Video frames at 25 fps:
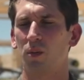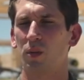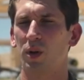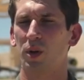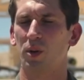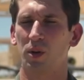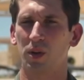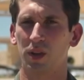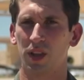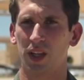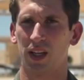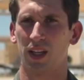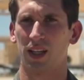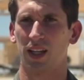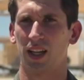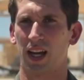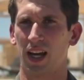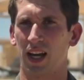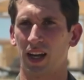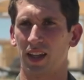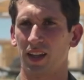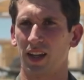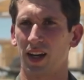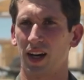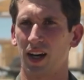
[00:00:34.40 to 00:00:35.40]
We will then
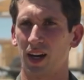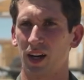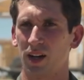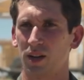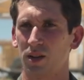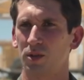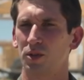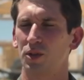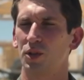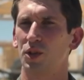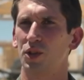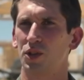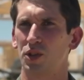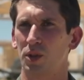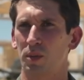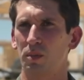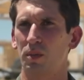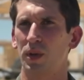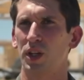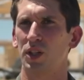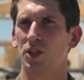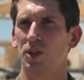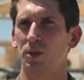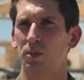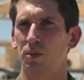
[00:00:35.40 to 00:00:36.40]
land there, do
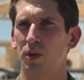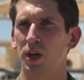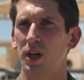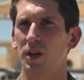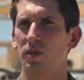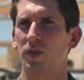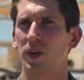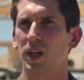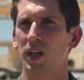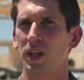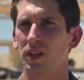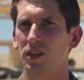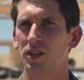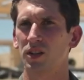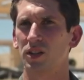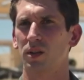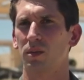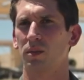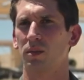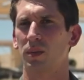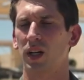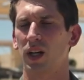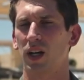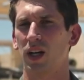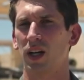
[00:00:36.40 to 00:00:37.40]
some mission briefings,
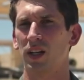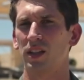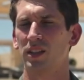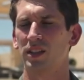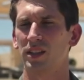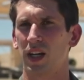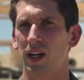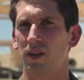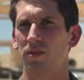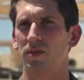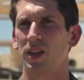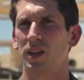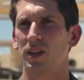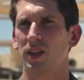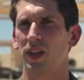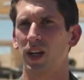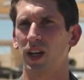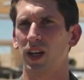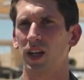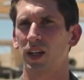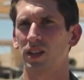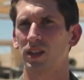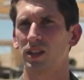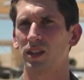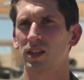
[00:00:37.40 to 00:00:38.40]
some safety
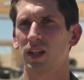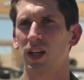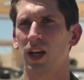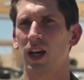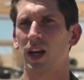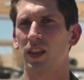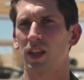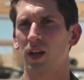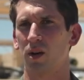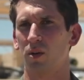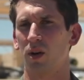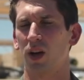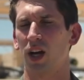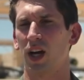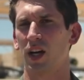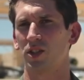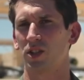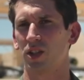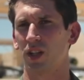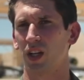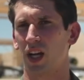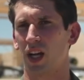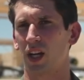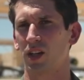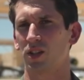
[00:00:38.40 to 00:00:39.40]
things, and then we'll
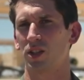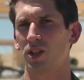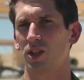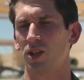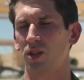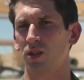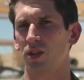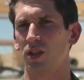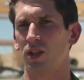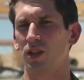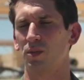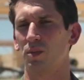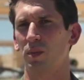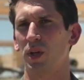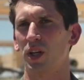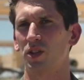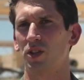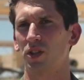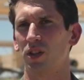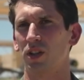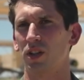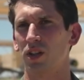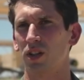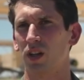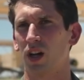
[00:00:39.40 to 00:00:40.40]
actually execute this
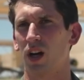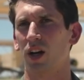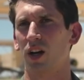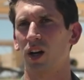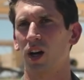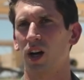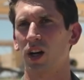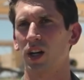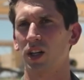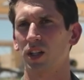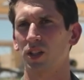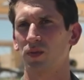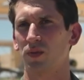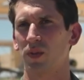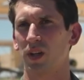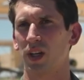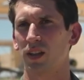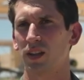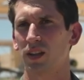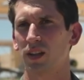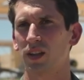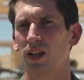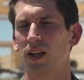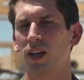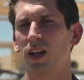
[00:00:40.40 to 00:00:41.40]
mission on August
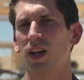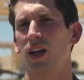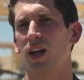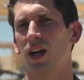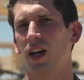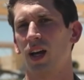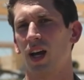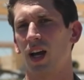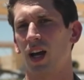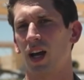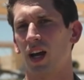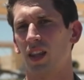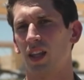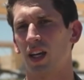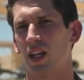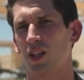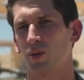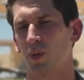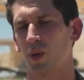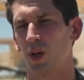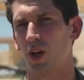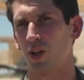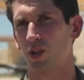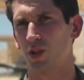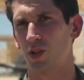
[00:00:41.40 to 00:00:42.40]
5th. And
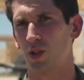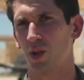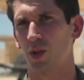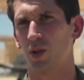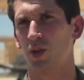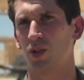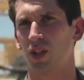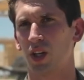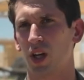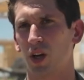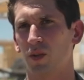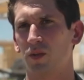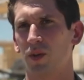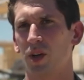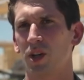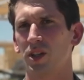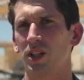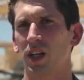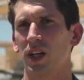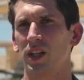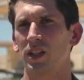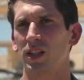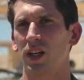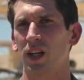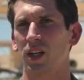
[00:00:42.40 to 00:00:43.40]
that's where 2
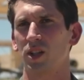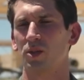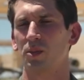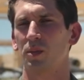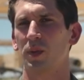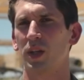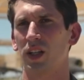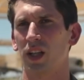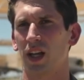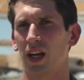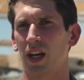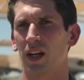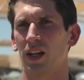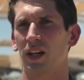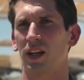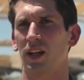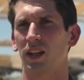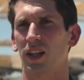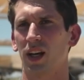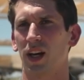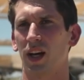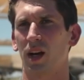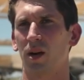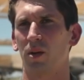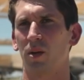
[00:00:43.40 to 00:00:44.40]
Selfridge A10s will be landing
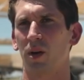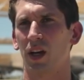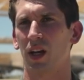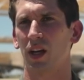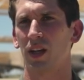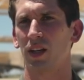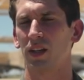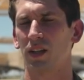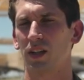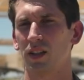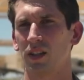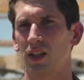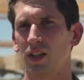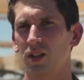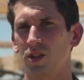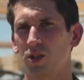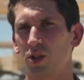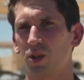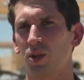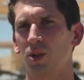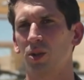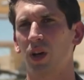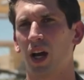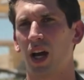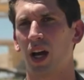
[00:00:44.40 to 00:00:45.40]
on the highway,
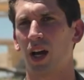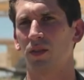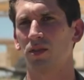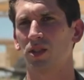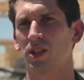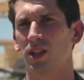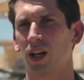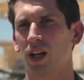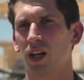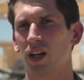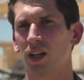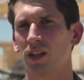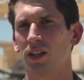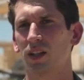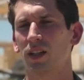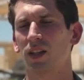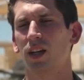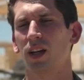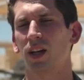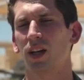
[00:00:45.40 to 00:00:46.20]
then 2 AFSOC